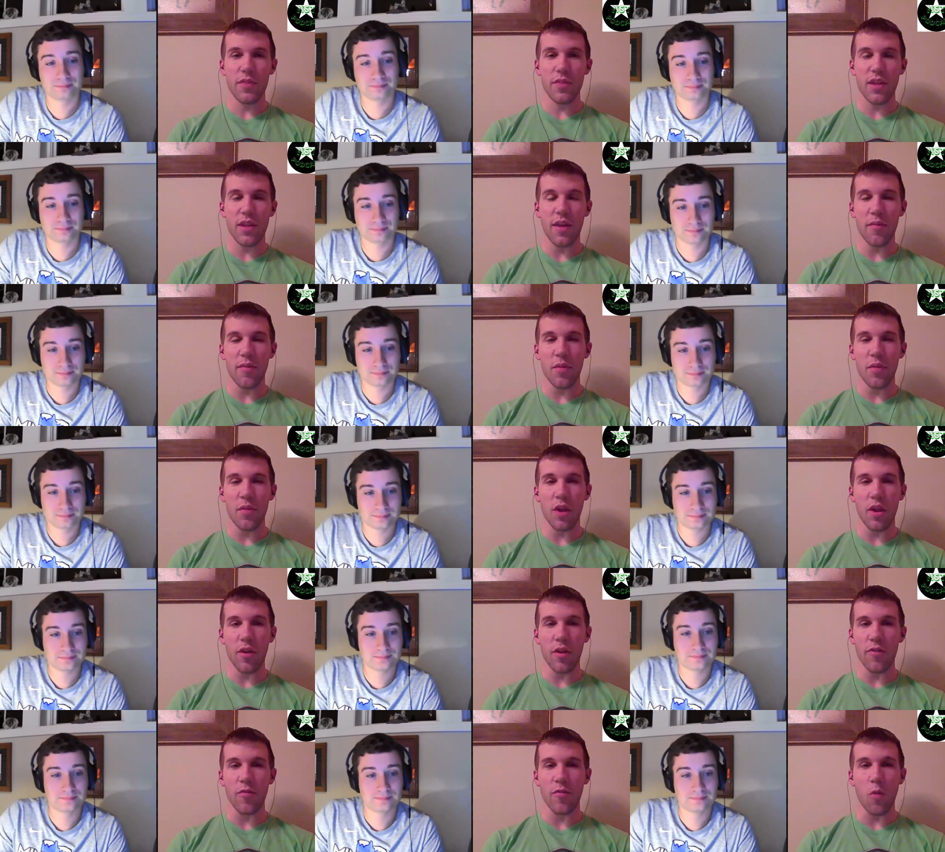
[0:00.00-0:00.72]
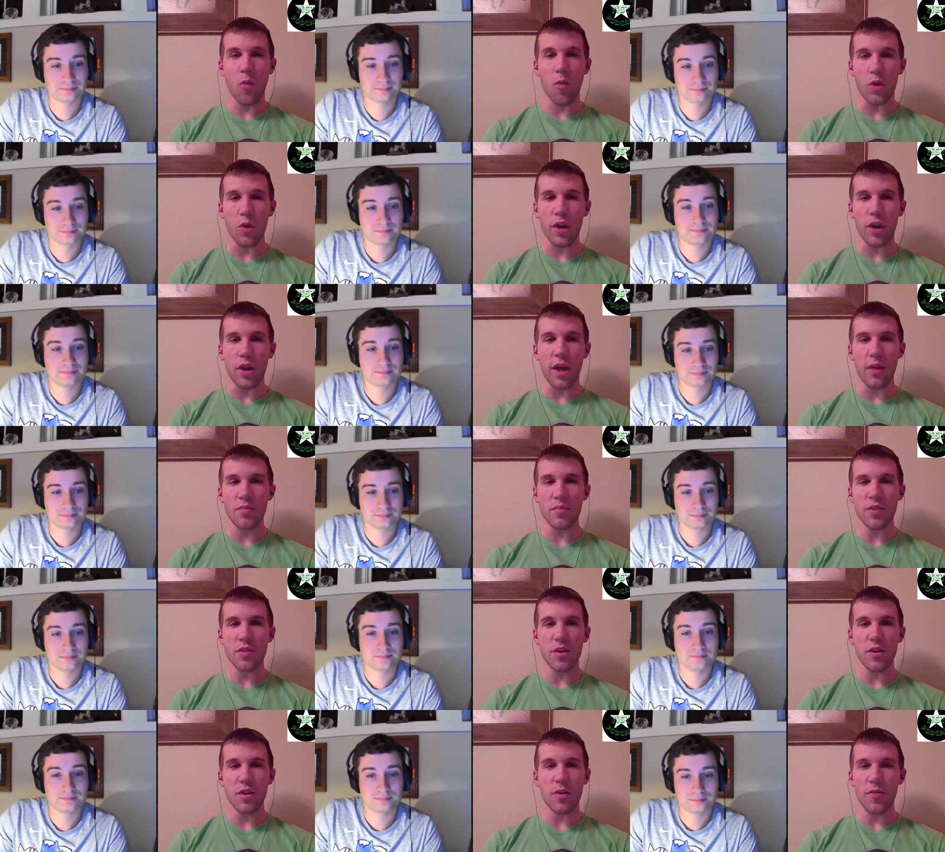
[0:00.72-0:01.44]
Speaker 1: give him another four
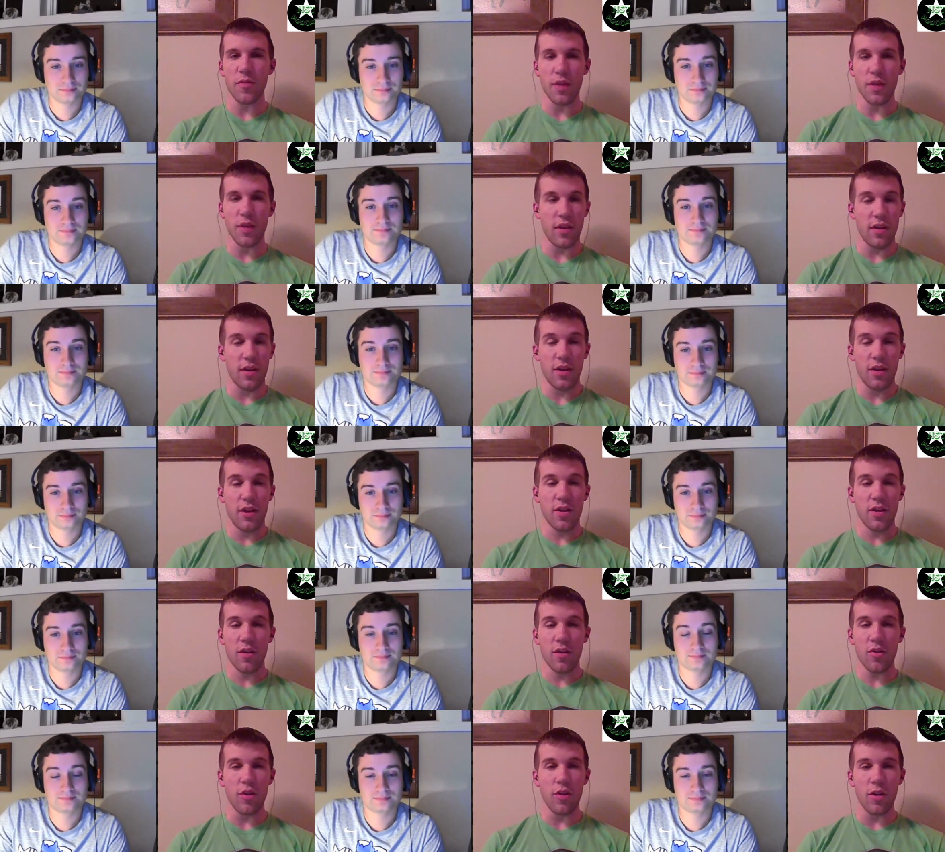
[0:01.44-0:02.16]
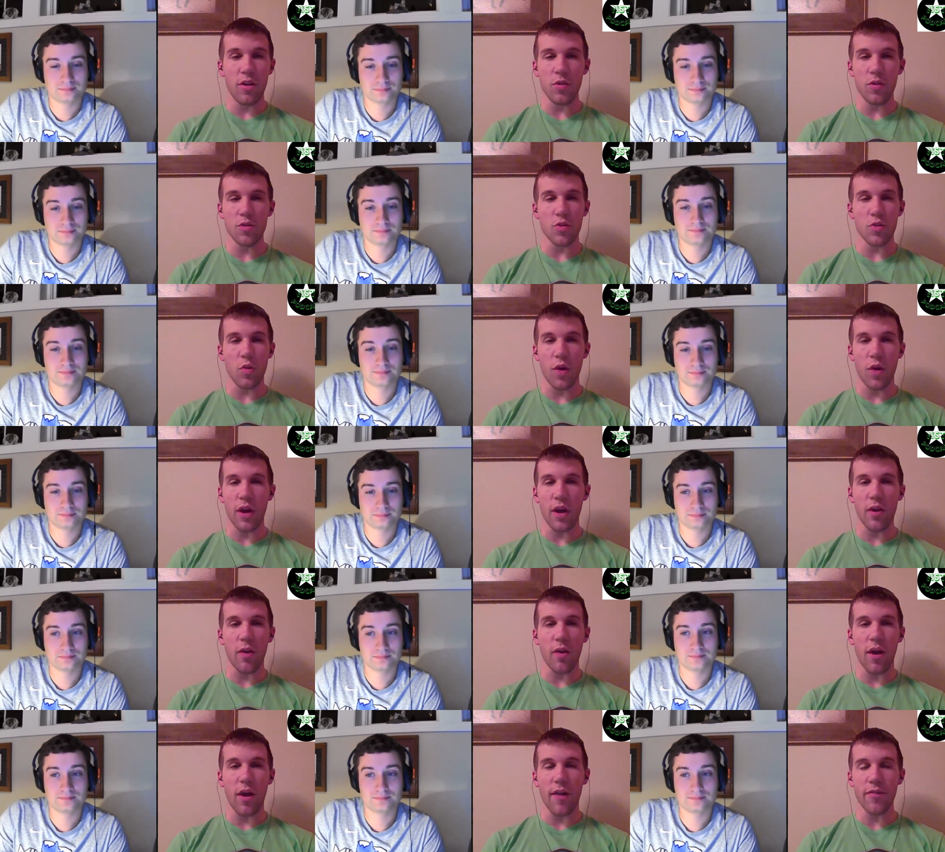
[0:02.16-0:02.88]
games here, if he continues to
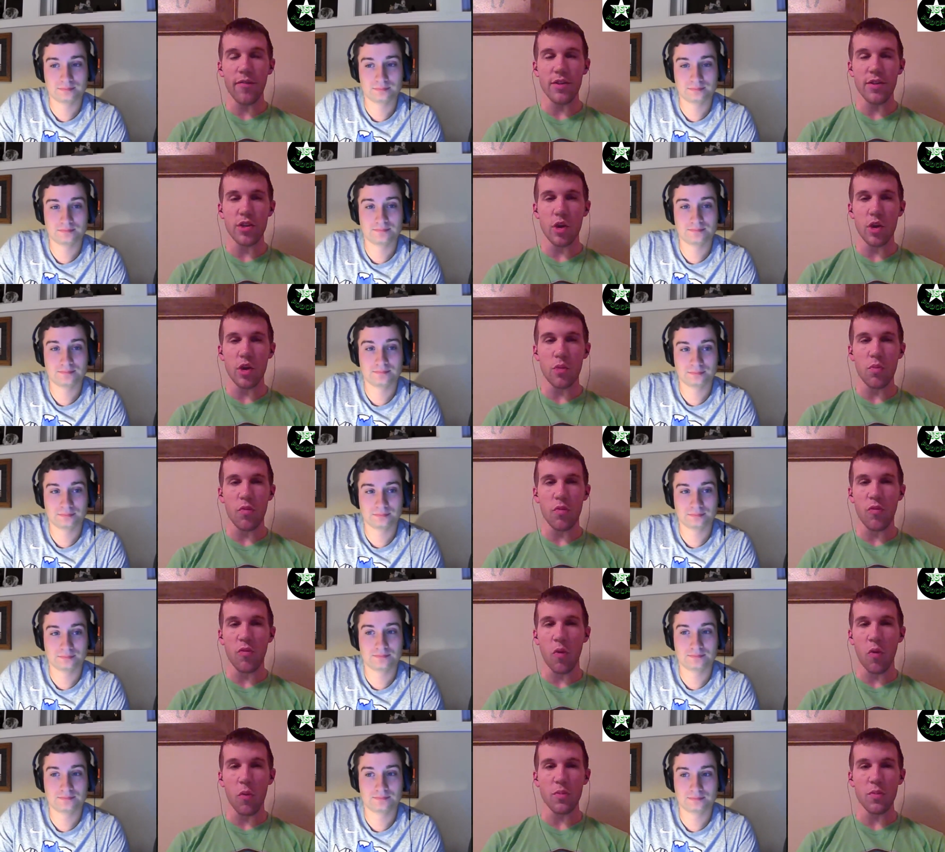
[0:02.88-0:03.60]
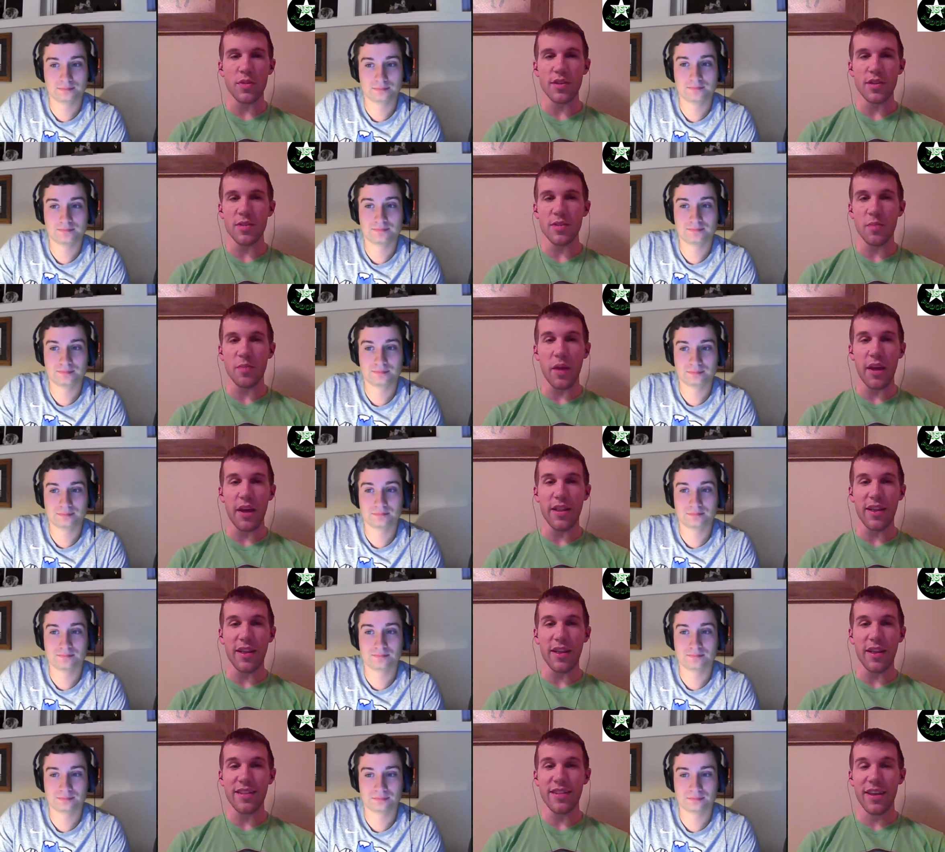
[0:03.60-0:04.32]
rattle off these good performances,
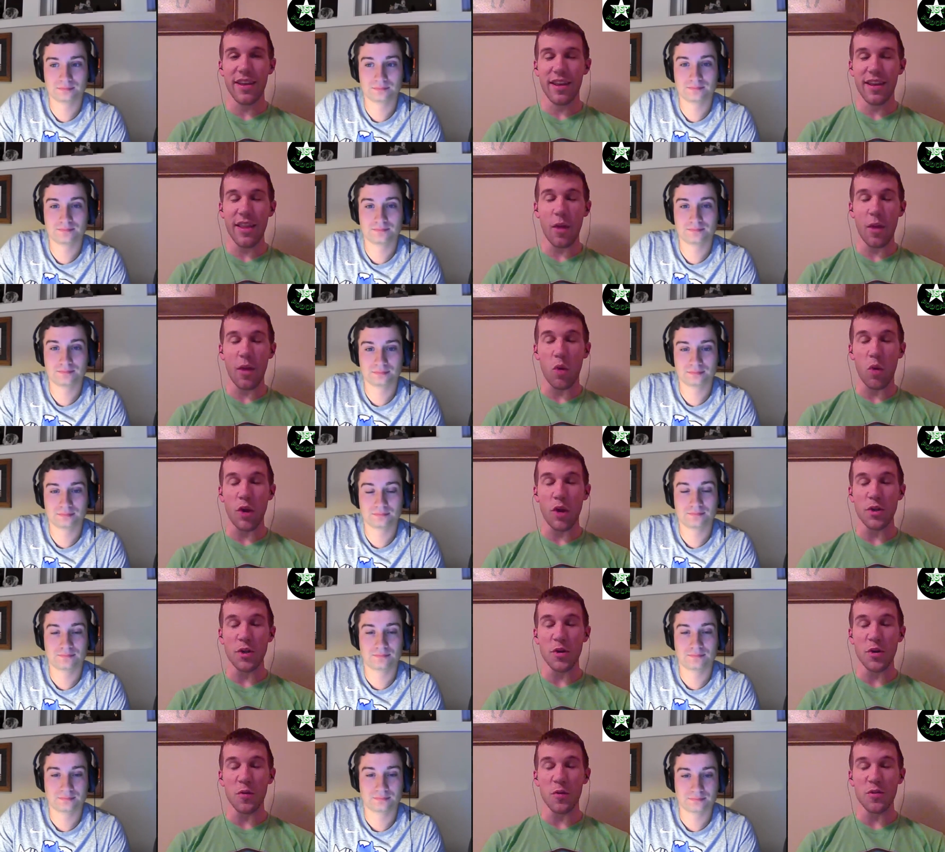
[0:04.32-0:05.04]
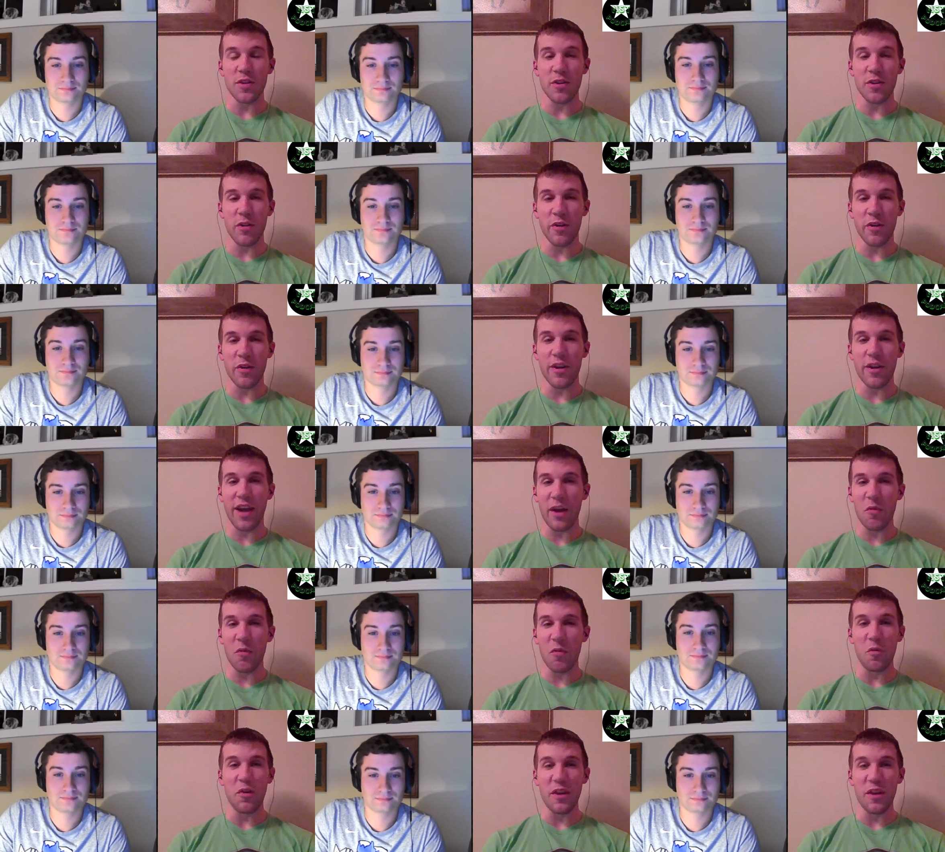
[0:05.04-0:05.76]
man, that that ratio is going to look
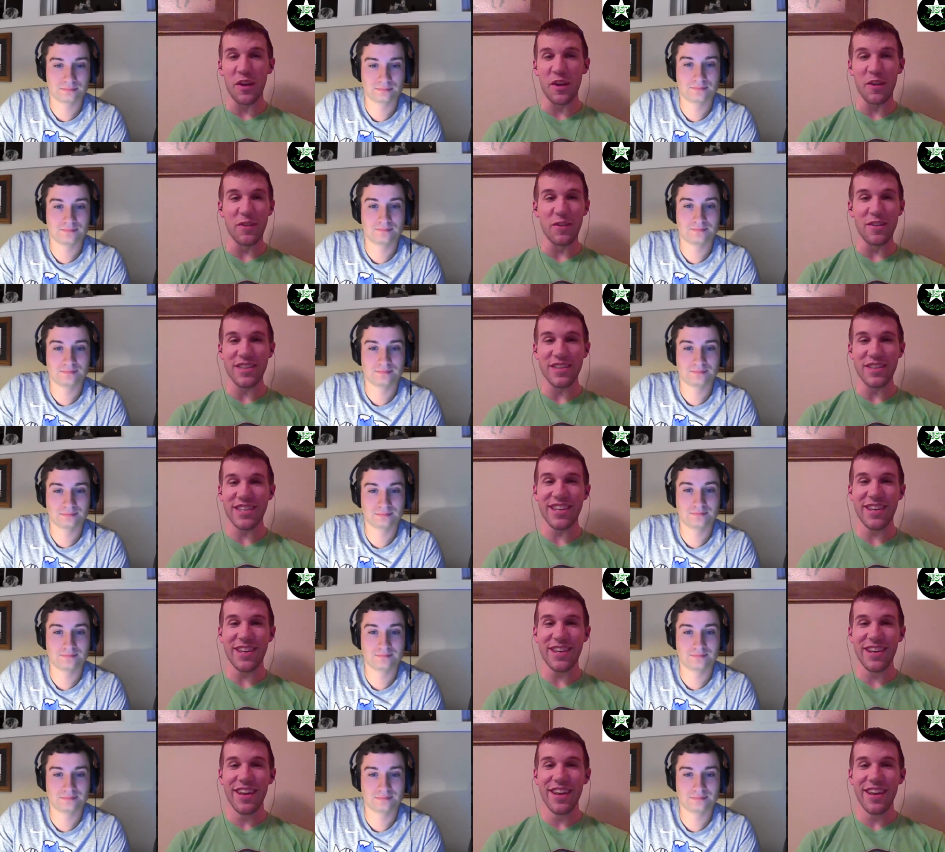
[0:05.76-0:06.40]
kind of ridiculous